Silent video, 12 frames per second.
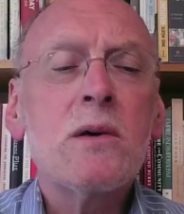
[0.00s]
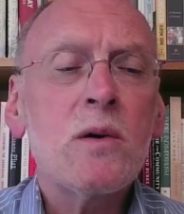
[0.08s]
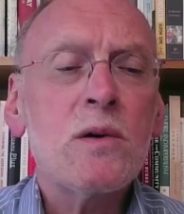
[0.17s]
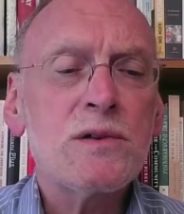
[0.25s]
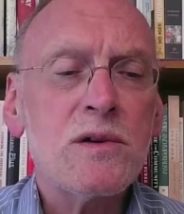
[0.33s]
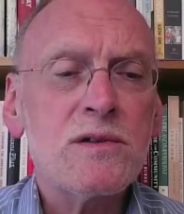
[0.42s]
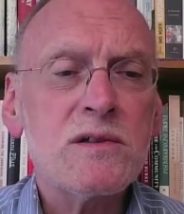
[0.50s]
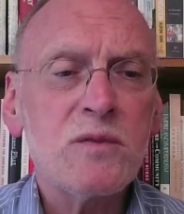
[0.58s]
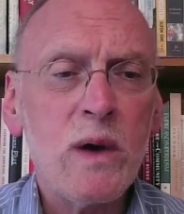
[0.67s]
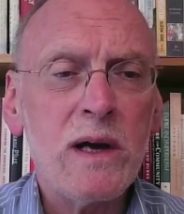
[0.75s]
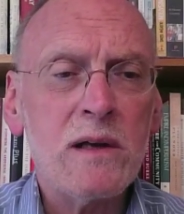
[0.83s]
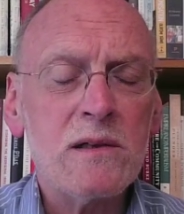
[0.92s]
all sorts of
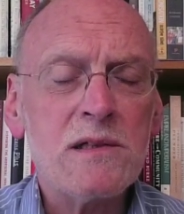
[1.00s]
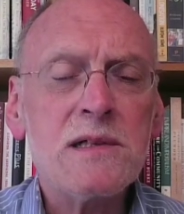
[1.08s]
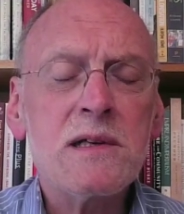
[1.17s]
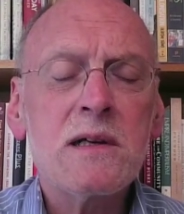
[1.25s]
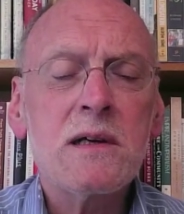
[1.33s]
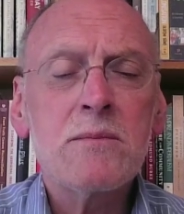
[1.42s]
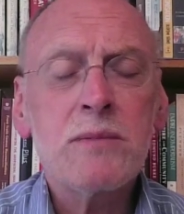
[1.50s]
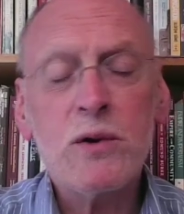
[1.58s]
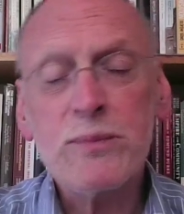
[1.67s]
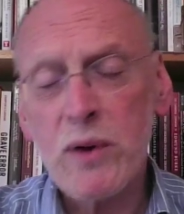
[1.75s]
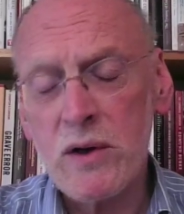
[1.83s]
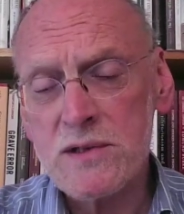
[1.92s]
wells,
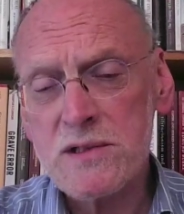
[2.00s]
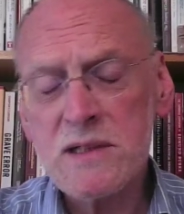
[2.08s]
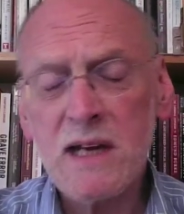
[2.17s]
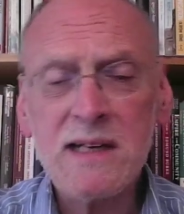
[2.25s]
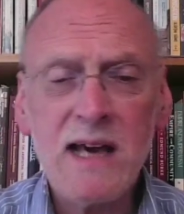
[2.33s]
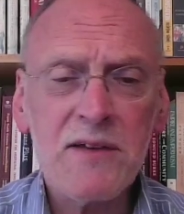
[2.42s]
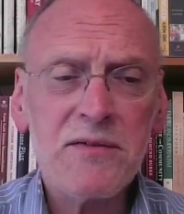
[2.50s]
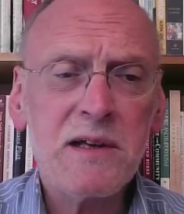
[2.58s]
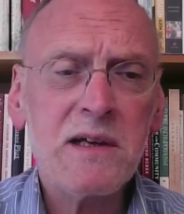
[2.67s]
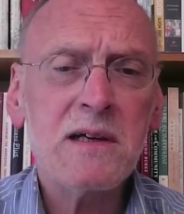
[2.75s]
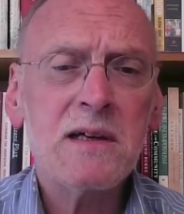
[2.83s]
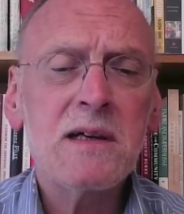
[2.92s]
both Protestant and
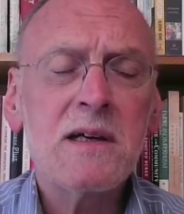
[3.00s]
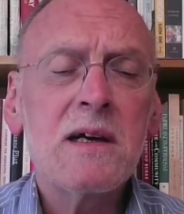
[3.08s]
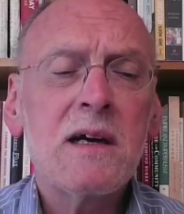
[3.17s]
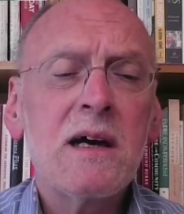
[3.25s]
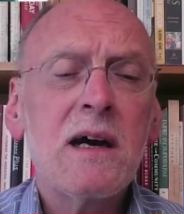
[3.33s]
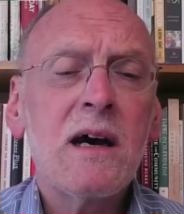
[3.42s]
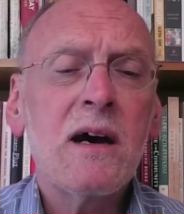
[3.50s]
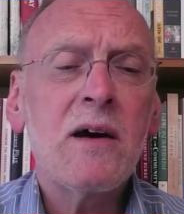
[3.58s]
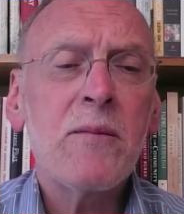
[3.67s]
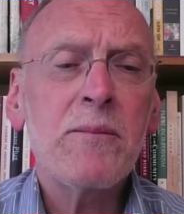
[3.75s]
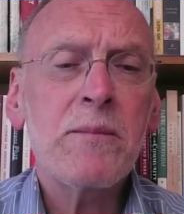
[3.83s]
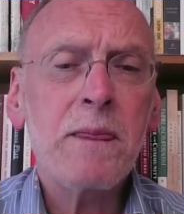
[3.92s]
Catholic,
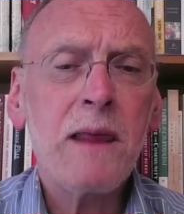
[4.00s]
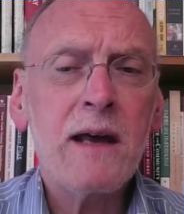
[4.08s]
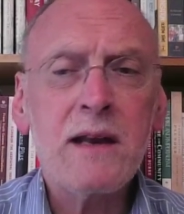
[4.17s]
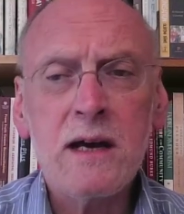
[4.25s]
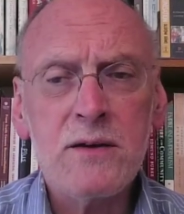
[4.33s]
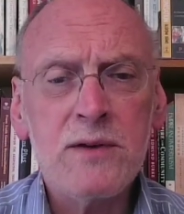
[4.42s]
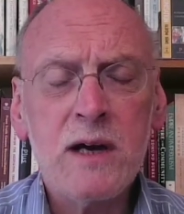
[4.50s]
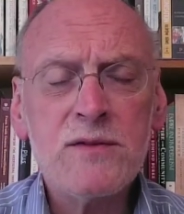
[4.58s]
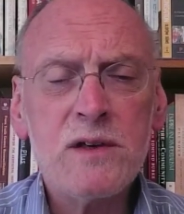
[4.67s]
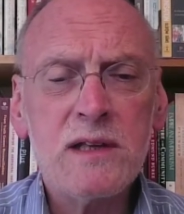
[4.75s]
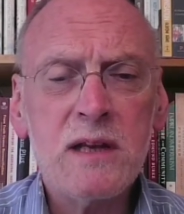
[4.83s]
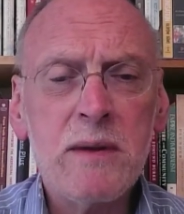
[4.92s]
and I've
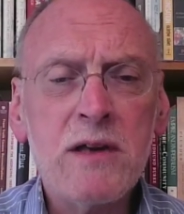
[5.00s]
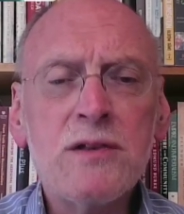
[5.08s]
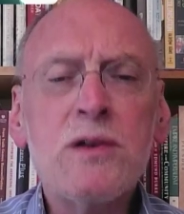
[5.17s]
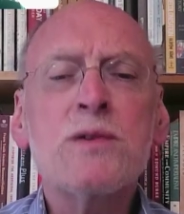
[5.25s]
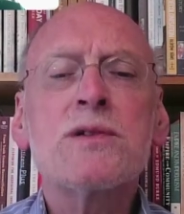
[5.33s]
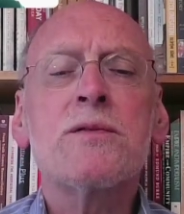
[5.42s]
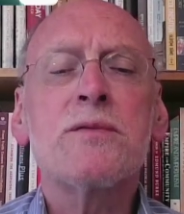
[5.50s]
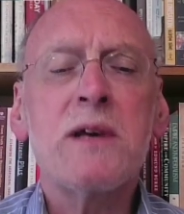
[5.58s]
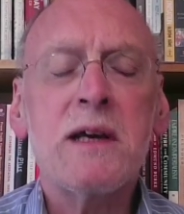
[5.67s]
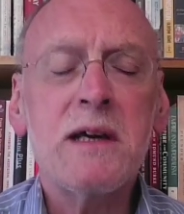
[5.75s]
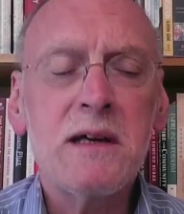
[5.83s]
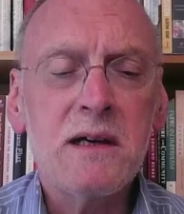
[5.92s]
certainly made use of
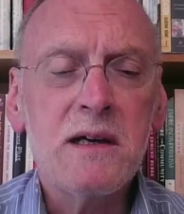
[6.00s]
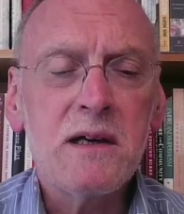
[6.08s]
the